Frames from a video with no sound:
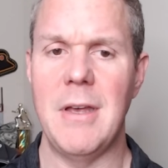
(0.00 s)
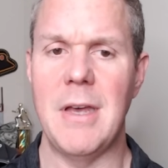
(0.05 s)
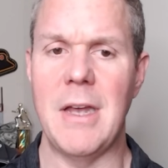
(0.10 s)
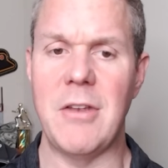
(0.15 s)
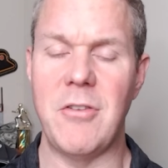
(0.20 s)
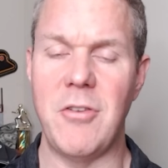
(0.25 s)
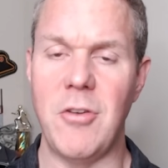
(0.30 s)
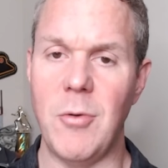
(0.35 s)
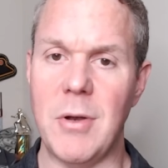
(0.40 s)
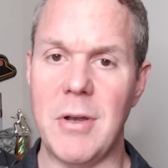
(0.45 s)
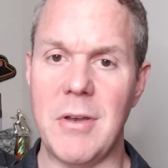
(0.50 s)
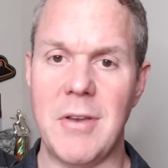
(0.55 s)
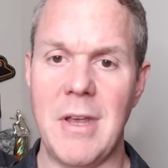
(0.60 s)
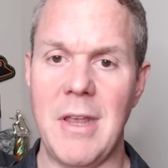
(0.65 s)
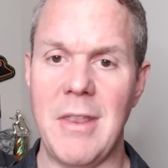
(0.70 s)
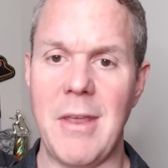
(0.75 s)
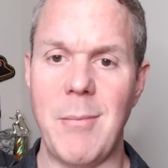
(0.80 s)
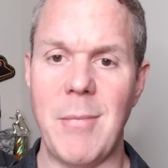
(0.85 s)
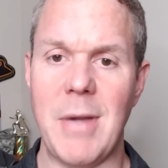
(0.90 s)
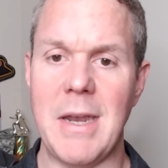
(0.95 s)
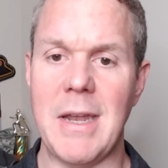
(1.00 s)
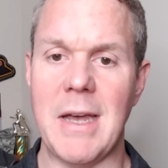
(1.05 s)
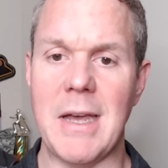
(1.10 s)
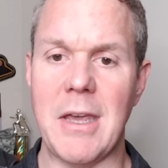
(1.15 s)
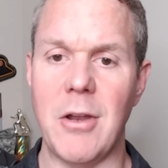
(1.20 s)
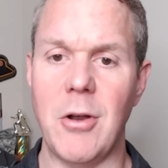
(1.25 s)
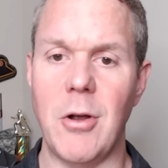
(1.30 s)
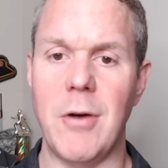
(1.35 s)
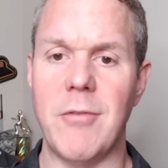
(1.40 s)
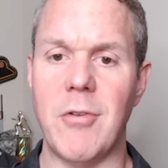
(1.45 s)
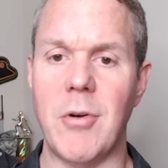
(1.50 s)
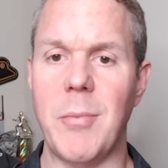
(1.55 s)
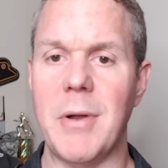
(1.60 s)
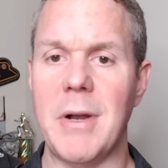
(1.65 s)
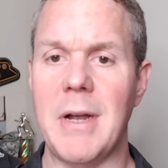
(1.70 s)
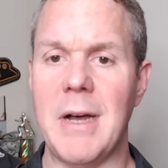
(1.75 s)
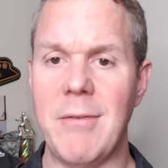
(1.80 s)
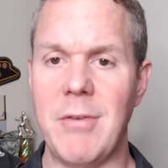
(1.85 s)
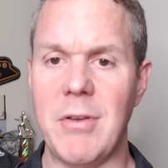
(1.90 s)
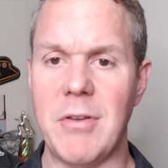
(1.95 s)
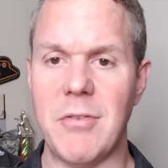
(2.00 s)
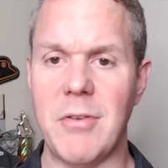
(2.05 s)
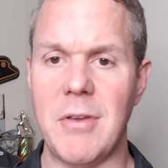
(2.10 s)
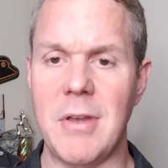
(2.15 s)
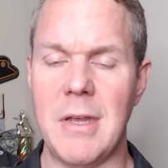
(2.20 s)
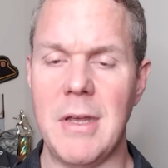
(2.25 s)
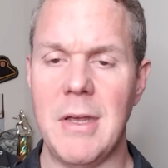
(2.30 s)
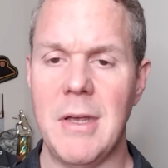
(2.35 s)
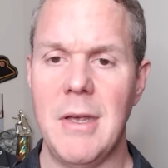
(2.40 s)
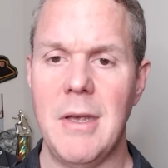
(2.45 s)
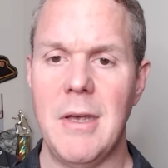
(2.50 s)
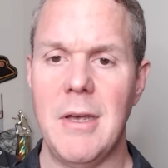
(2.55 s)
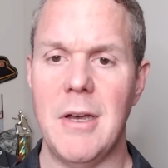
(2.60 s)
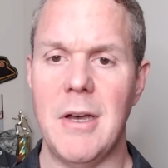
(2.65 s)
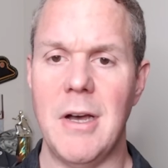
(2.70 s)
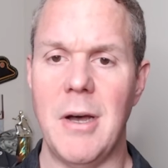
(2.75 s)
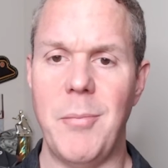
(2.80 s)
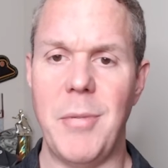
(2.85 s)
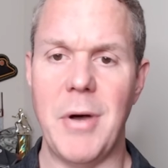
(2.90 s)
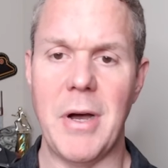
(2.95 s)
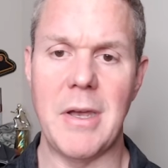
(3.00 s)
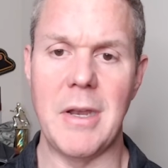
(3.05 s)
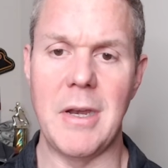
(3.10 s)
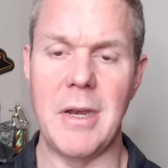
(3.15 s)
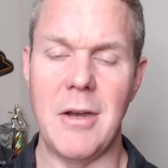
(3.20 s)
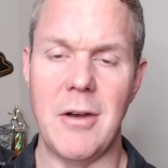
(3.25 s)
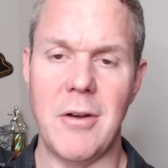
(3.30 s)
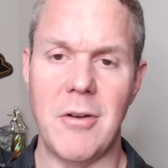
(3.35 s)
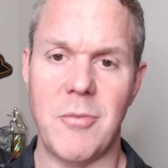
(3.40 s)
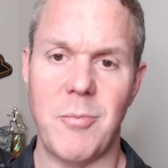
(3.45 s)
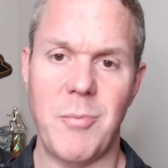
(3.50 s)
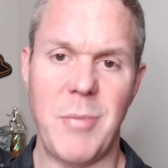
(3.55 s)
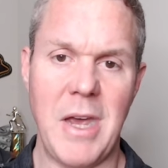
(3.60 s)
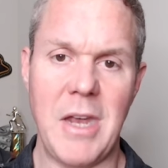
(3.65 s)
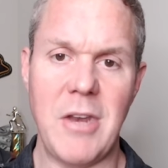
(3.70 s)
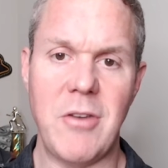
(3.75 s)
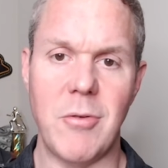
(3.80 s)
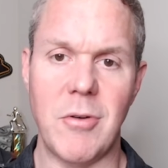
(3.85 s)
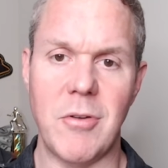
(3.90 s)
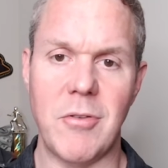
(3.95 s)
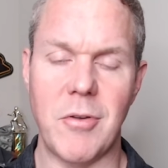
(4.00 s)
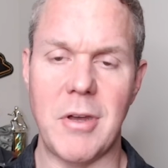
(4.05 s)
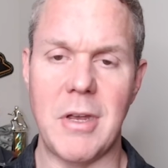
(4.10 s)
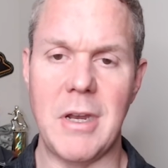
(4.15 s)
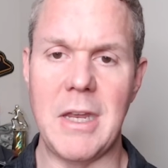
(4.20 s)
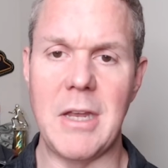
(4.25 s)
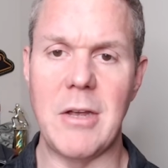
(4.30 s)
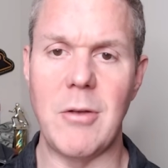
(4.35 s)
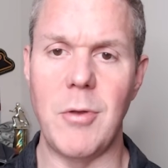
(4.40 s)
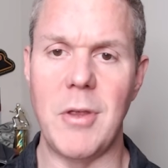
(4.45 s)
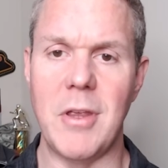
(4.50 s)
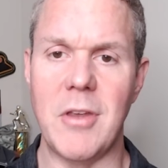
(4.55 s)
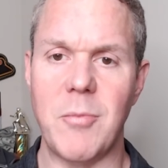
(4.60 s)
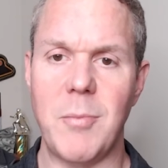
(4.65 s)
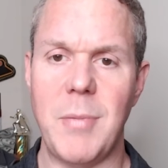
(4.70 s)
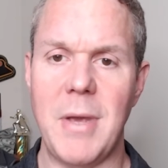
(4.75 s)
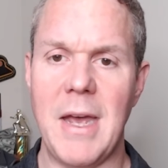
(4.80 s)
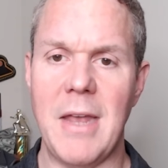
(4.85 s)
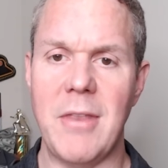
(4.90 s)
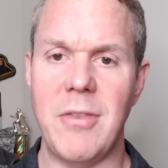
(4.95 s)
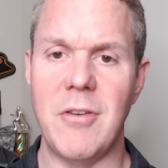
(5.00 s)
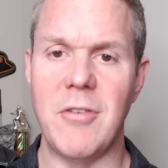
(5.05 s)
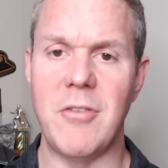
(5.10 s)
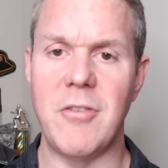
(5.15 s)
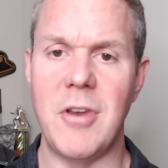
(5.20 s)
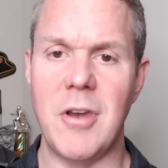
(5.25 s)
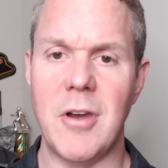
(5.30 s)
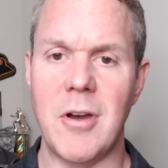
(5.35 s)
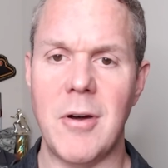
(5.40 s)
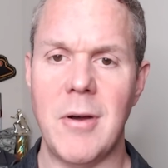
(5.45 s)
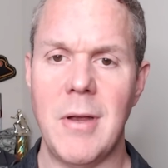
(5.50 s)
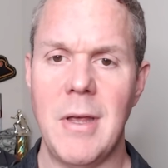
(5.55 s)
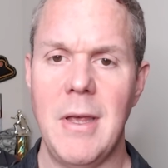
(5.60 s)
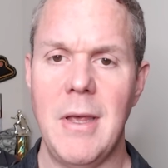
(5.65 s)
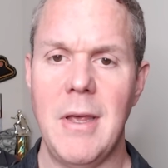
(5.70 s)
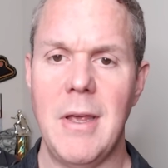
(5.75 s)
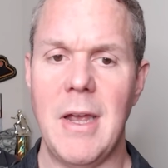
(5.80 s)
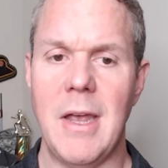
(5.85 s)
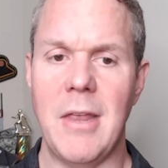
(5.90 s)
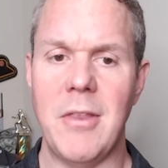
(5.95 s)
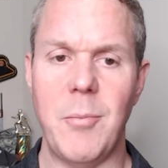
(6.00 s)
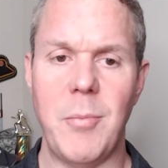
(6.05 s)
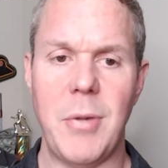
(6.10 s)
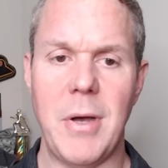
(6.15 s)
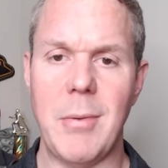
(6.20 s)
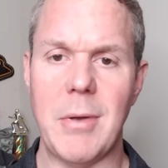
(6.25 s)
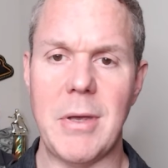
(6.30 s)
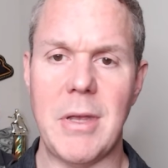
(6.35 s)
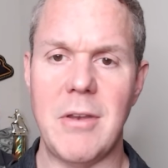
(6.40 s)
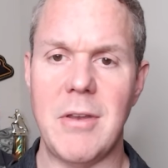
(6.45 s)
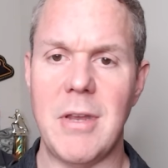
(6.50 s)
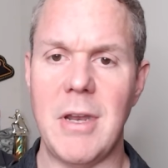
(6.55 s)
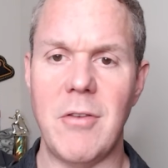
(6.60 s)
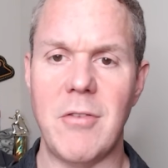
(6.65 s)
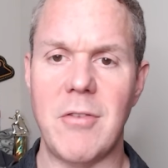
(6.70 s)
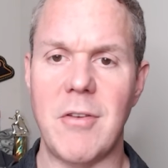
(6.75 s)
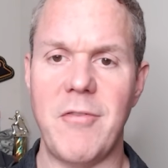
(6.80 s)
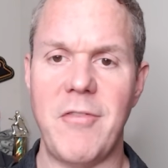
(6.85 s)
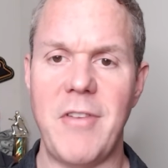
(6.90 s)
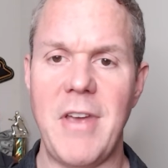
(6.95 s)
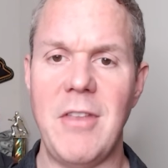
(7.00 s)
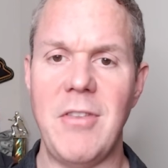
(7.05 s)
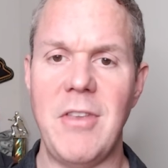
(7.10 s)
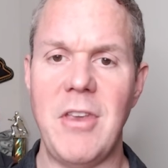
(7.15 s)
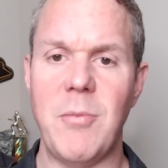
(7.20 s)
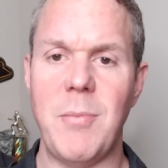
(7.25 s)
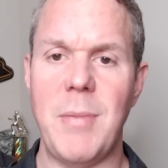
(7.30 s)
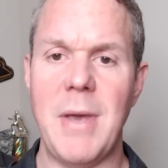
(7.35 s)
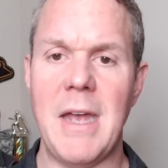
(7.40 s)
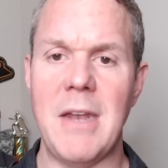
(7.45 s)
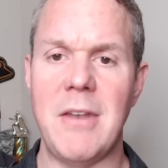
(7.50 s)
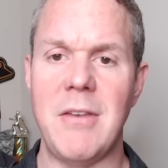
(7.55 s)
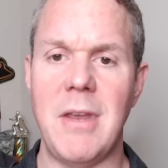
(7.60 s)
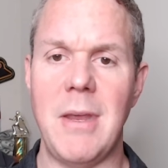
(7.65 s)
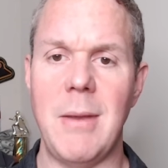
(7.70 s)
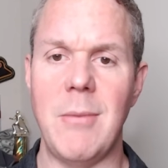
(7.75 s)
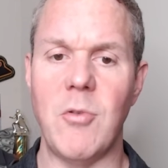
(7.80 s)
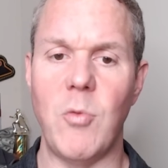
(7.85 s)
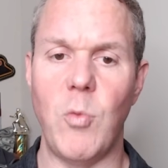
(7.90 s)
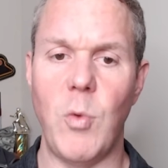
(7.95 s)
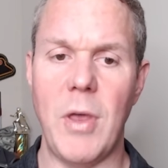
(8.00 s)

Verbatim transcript: At two and ten, they might not get over it, but obviously, uh, Buccaneers, Patriots looking equally as bad this year, and the public continues to fade these bad teams